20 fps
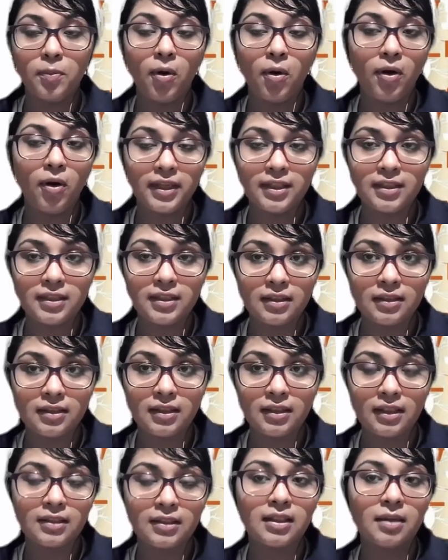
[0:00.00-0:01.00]
poison
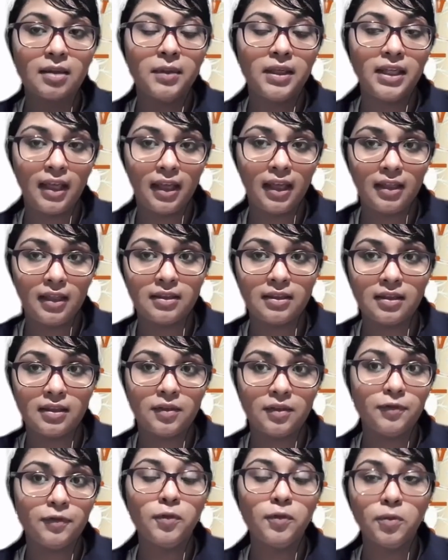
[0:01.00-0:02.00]
in somebody else's
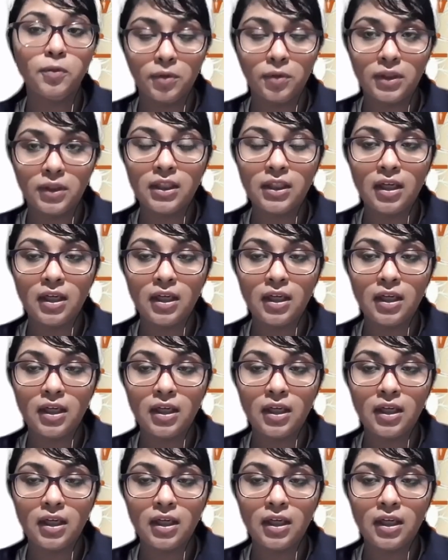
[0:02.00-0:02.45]
food,